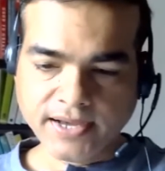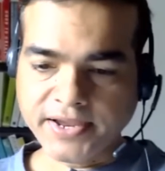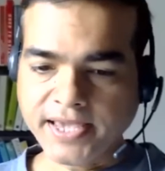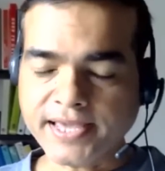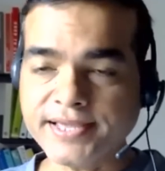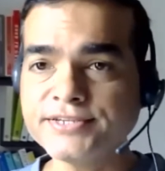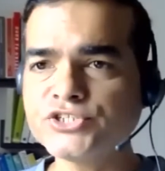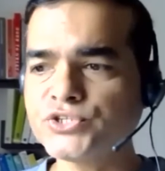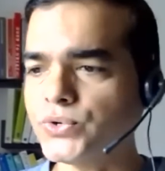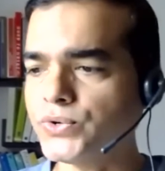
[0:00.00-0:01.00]
Okay,
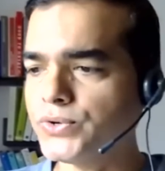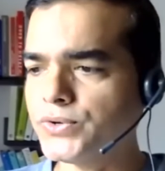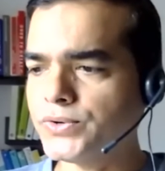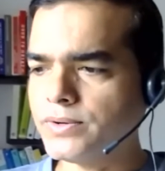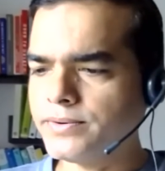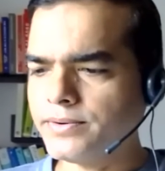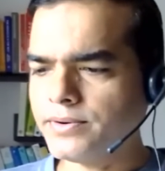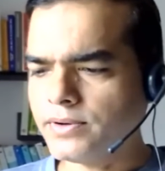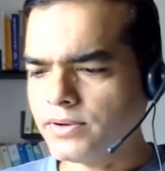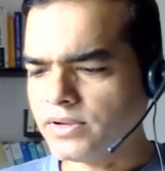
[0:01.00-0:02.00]
so,
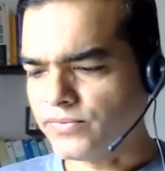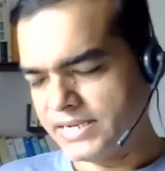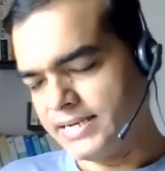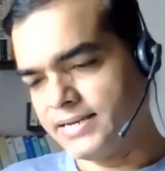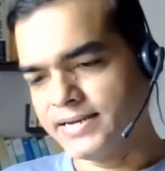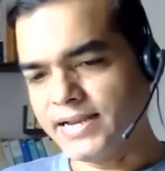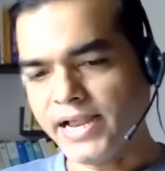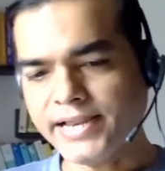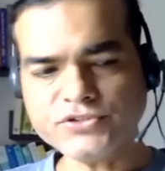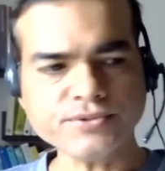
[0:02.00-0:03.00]
well,
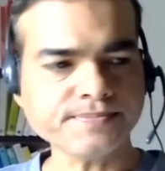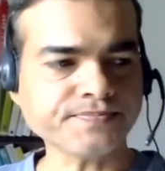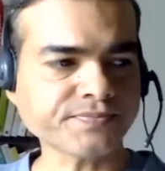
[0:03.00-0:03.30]
guys,